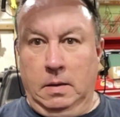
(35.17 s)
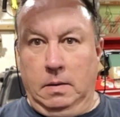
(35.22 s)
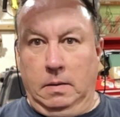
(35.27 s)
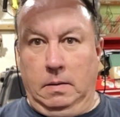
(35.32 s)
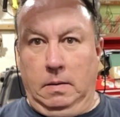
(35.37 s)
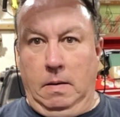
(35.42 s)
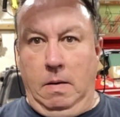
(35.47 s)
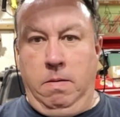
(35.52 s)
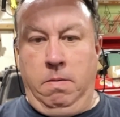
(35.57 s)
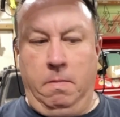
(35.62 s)

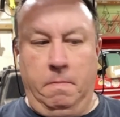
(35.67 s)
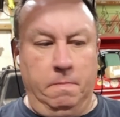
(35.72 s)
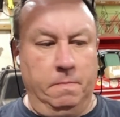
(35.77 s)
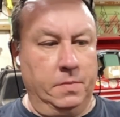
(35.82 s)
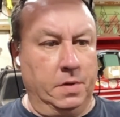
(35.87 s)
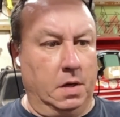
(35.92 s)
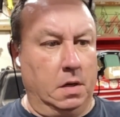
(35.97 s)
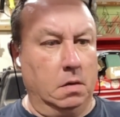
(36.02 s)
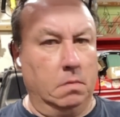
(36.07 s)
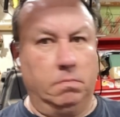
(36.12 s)

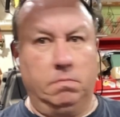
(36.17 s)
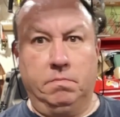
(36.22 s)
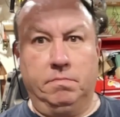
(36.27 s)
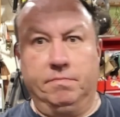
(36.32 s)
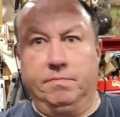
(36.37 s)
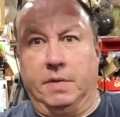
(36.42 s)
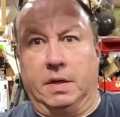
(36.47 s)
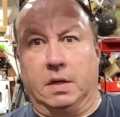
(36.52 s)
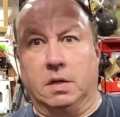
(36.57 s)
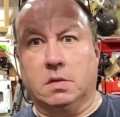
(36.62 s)
I
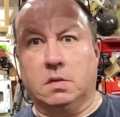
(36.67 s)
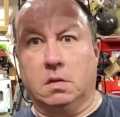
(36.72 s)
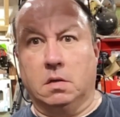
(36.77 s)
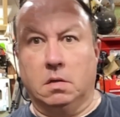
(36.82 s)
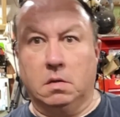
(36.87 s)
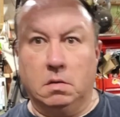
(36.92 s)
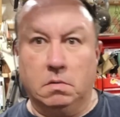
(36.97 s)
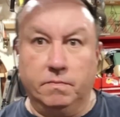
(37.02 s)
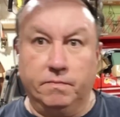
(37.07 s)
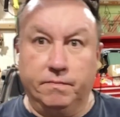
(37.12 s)
guess
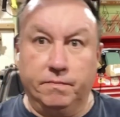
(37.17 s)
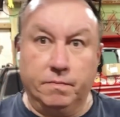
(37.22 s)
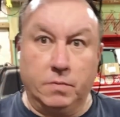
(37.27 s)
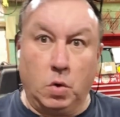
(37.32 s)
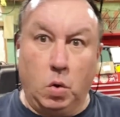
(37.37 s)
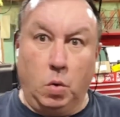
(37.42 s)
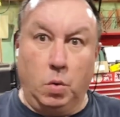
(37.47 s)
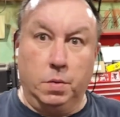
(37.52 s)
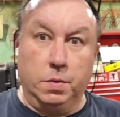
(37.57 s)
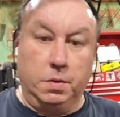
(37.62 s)
the
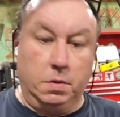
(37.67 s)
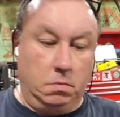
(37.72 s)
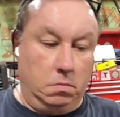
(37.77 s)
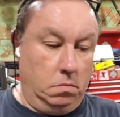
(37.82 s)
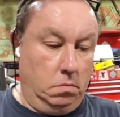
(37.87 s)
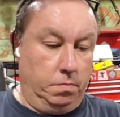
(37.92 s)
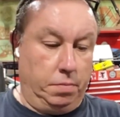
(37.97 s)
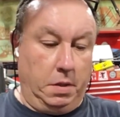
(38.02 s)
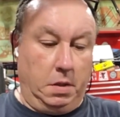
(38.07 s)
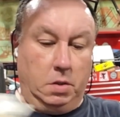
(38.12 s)
cold
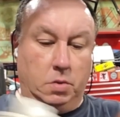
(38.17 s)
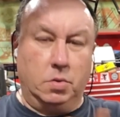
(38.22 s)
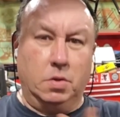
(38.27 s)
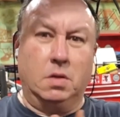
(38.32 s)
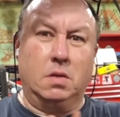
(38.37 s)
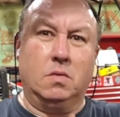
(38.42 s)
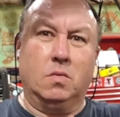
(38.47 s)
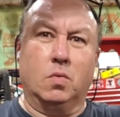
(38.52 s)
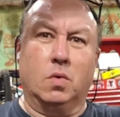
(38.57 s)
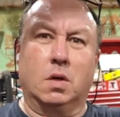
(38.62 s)
and
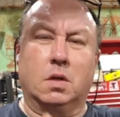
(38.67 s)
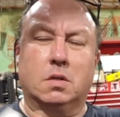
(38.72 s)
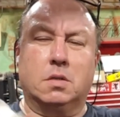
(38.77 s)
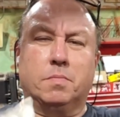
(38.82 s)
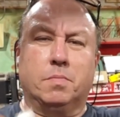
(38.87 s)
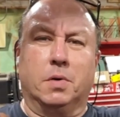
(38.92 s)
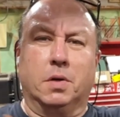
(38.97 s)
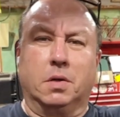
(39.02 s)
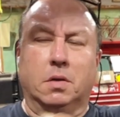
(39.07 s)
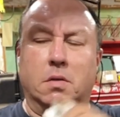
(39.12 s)
penetrate works
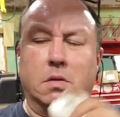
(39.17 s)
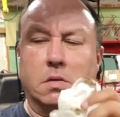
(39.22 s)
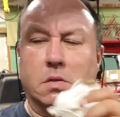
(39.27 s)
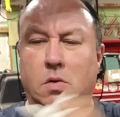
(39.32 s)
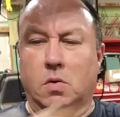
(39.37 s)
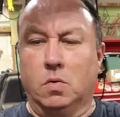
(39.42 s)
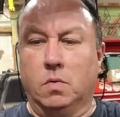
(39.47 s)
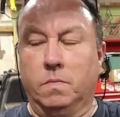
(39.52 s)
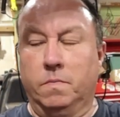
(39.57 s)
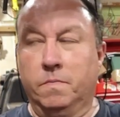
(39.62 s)
pretty good.
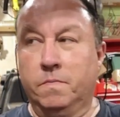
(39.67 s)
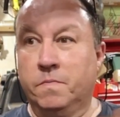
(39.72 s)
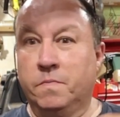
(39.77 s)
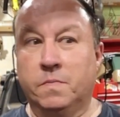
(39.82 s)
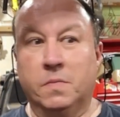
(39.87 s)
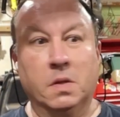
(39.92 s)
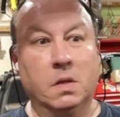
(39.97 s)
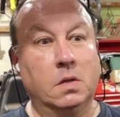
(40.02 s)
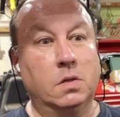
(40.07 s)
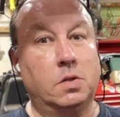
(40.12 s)
So
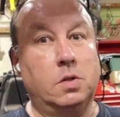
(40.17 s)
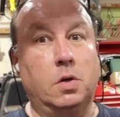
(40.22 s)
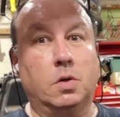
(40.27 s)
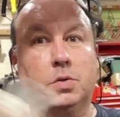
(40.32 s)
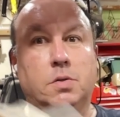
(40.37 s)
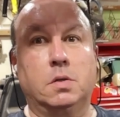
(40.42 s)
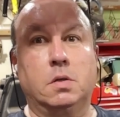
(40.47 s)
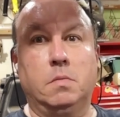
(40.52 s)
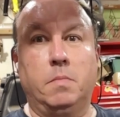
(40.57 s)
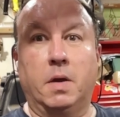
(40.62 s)

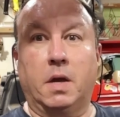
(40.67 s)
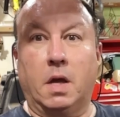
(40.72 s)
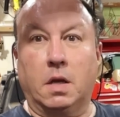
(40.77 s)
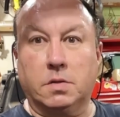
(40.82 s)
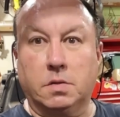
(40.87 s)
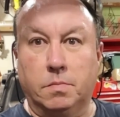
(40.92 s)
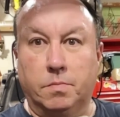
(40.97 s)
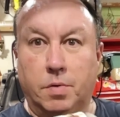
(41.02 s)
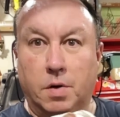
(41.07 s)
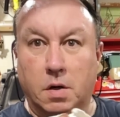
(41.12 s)
CRC, you make
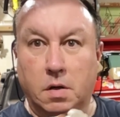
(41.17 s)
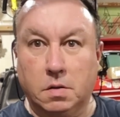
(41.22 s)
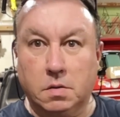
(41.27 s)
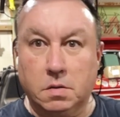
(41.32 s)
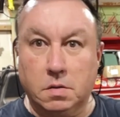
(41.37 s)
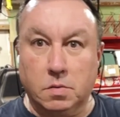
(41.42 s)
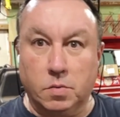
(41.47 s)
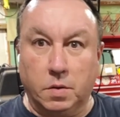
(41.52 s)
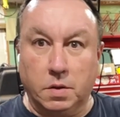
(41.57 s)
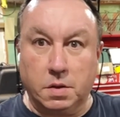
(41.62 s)
excellent products.
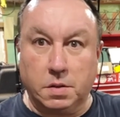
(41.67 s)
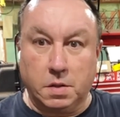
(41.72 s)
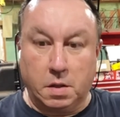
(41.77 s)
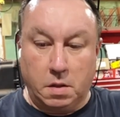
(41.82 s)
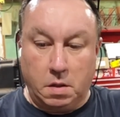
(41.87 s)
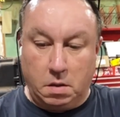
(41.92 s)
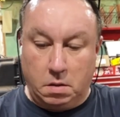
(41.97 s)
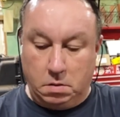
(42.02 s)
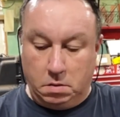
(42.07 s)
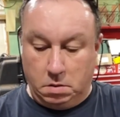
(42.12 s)
Just wanted to say
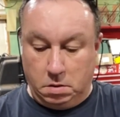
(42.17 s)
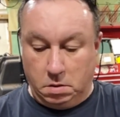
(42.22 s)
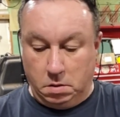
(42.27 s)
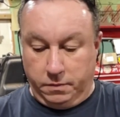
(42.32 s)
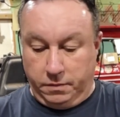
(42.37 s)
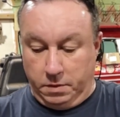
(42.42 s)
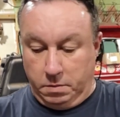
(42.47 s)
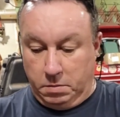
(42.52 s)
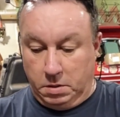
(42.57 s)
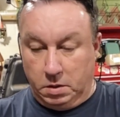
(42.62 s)
that. So
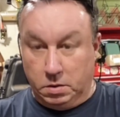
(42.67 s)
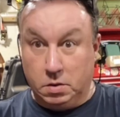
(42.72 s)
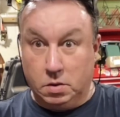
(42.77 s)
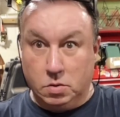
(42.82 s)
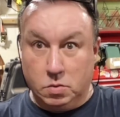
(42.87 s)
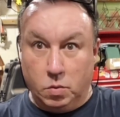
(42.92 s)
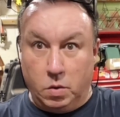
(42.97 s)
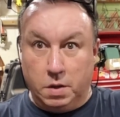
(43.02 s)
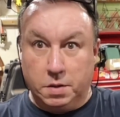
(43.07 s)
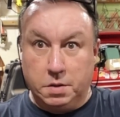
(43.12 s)
if anybody out
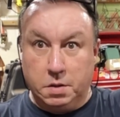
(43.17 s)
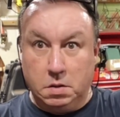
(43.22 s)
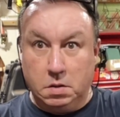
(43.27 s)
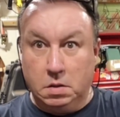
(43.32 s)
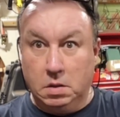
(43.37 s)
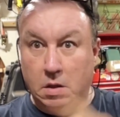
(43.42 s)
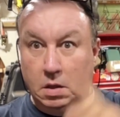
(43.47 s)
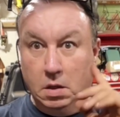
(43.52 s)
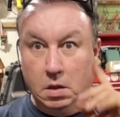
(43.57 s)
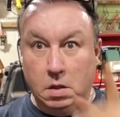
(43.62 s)
there's watching,
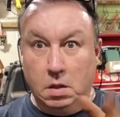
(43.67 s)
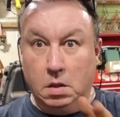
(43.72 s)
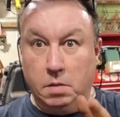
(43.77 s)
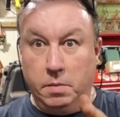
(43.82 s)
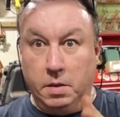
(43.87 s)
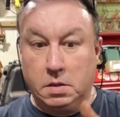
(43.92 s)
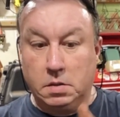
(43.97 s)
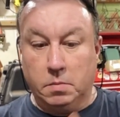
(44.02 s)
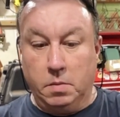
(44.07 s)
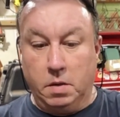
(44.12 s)
you
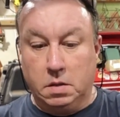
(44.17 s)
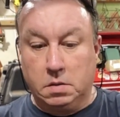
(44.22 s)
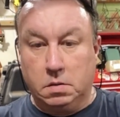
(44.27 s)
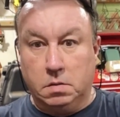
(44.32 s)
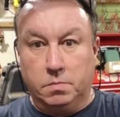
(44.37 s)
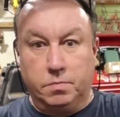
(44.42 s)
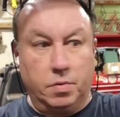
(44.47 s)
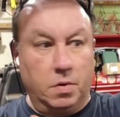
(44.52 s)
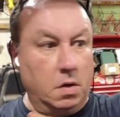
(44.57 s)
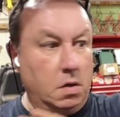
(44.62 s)
make some
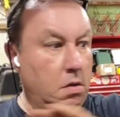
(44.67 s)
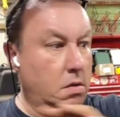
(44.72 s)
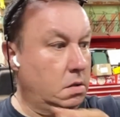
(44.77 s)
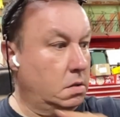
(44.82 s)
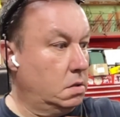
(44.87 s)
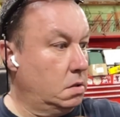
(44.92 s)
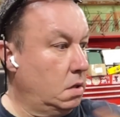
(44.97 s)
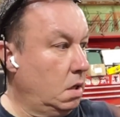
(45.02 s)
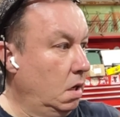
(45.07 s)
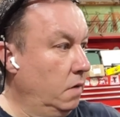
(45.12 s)
excellent
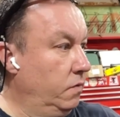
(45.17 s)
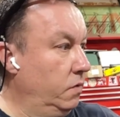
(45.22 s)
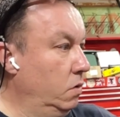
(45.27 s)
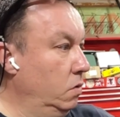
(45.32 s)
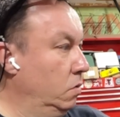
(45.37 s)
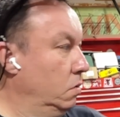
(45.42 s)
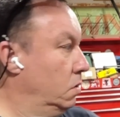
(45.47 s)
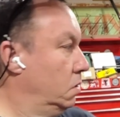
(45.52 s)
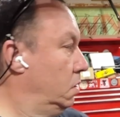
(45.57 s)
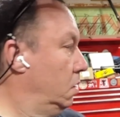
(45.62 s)
products. I've
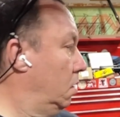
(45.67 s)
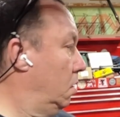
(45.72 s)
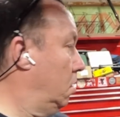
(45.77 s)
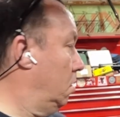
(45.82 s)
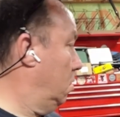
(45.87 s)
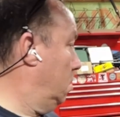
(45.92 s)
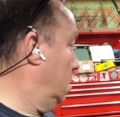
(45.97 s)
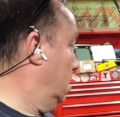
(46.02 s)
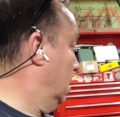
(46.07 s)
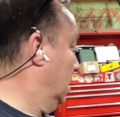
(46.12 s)
used
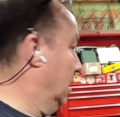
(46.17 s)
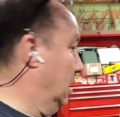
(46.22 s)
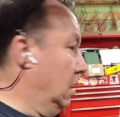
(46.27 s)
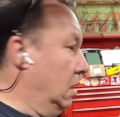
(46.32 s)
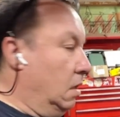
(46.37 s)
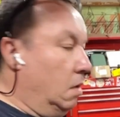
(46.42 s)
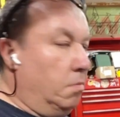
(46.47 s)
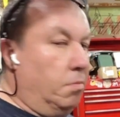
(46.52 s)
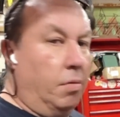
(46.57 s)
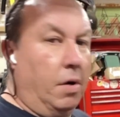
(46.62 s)
your
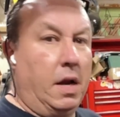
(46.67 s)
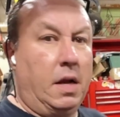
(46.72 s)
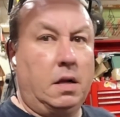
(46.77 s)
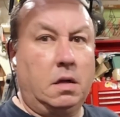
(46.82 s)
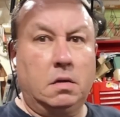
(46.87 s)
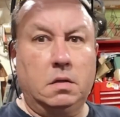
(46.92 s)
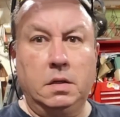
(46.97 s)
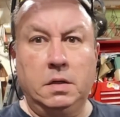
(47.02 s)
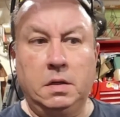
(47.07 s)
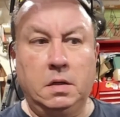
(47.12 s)
brake
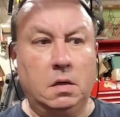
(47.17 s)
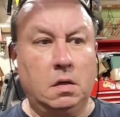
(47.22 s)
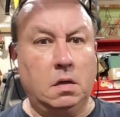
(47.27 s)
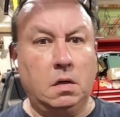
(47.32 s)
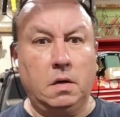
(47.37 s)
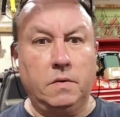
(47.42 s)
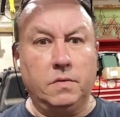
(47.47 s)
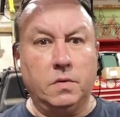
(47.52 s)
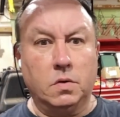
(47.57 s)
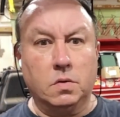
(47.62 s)
cleaner.
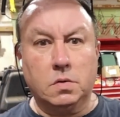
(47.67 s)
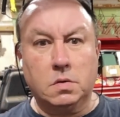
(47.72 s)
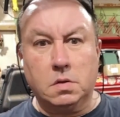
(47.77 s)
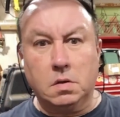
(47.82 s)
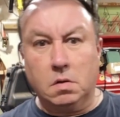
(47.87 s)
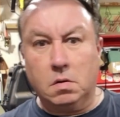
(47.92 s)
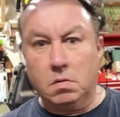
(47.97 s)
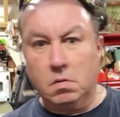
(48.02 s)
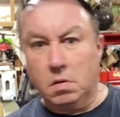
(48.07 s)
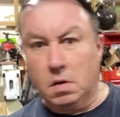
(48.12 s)
I've used
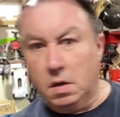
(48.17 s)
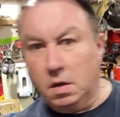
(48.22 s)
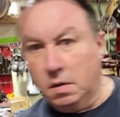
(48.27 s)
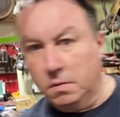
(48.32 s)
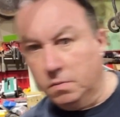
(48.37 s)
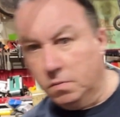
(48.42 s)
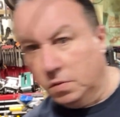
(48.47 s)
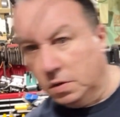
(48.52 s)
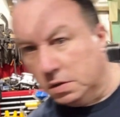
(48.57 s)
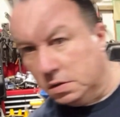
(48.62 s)
your
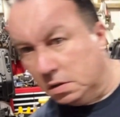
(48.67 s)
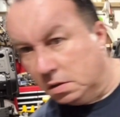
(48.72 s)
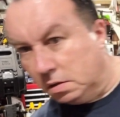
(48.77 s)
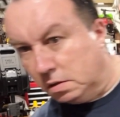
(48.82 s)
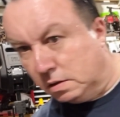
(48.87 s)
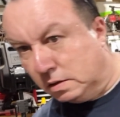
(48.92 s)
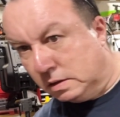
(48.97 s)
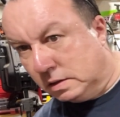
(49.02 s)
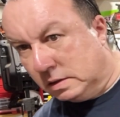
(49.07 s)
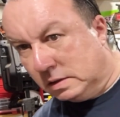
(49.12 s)
what is it,
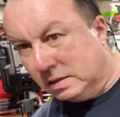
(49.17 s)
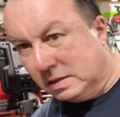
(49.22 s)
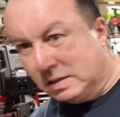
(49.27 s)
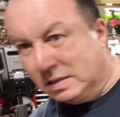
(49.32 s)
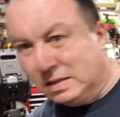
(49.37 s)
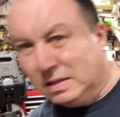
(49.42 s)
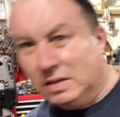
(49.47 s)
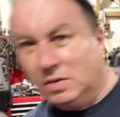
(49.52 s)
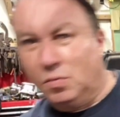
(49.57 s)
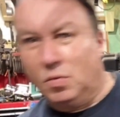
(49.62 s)

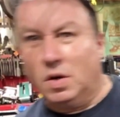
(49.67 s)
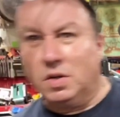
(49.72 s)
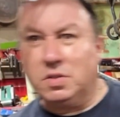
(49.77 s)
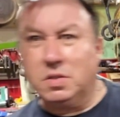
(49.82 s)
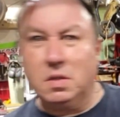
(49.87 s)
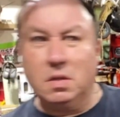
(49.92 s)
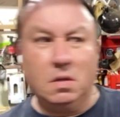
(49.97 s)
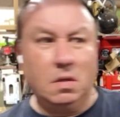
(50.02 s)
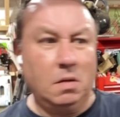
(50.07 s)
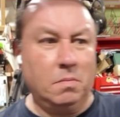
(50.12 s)
rust
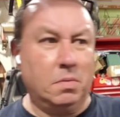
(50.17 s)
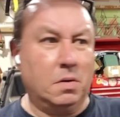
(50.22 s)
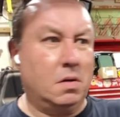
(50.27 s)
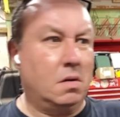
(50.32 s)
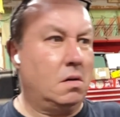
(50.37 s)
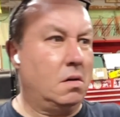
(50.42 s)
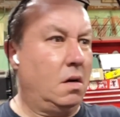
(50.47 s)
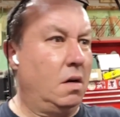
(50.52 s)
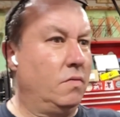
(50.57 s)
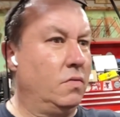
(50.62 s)

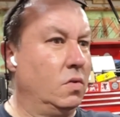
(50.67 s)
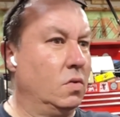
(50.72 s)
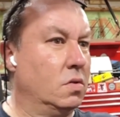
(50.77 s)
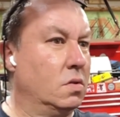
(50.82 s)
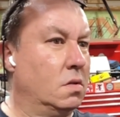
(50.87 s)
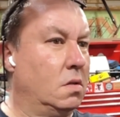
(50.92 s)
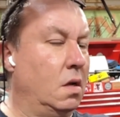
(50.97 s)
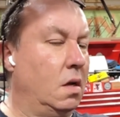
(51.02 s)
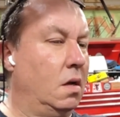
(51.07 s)
inhibitor. I've used